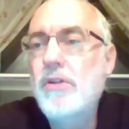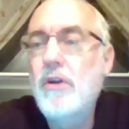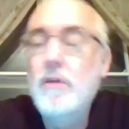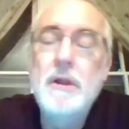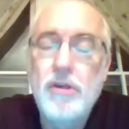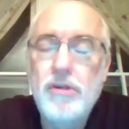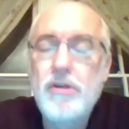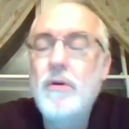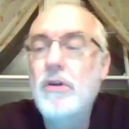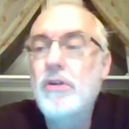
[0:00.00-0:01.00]
had been a
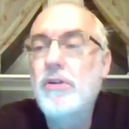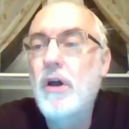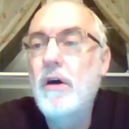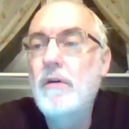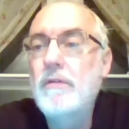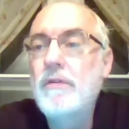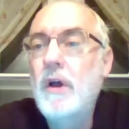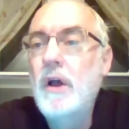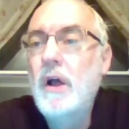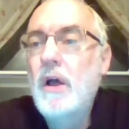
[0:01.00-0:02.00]
series of
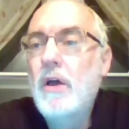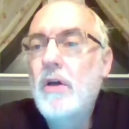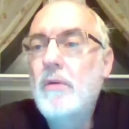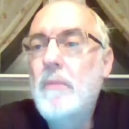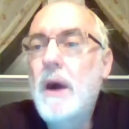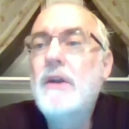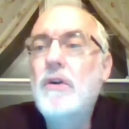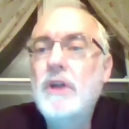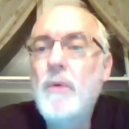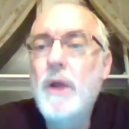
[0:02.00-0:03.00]

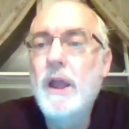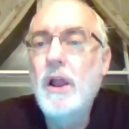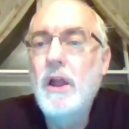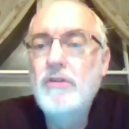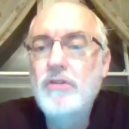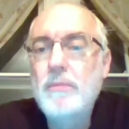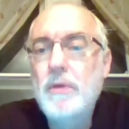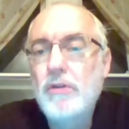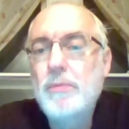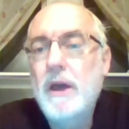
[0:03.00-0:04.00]
minor deregulation
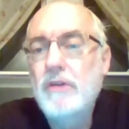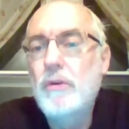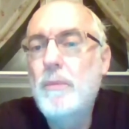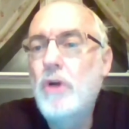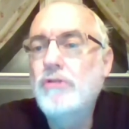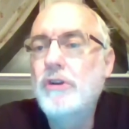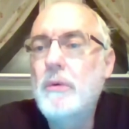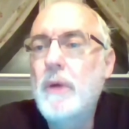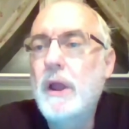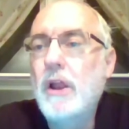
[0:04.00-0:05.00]
bills passed, or partial
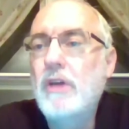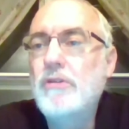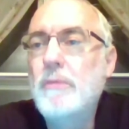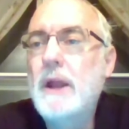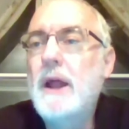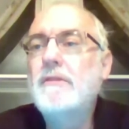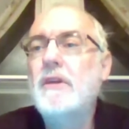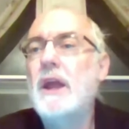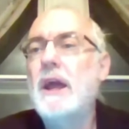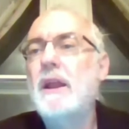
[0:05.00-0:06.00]
deregulation. By
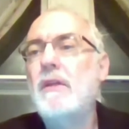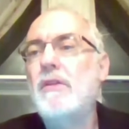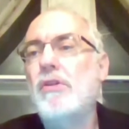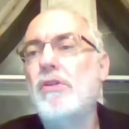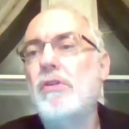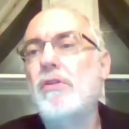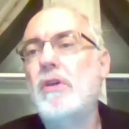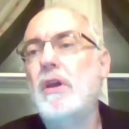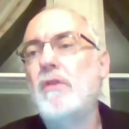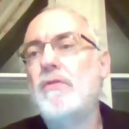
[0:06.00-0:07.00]
1980,
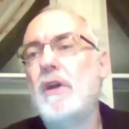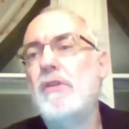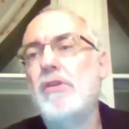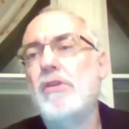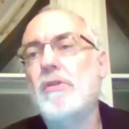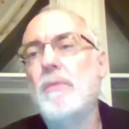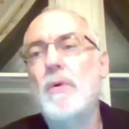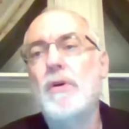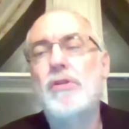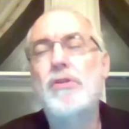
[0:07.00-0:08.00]
the freight system
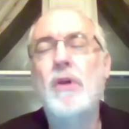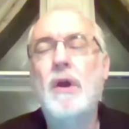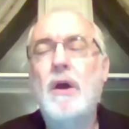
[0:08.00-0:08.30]
was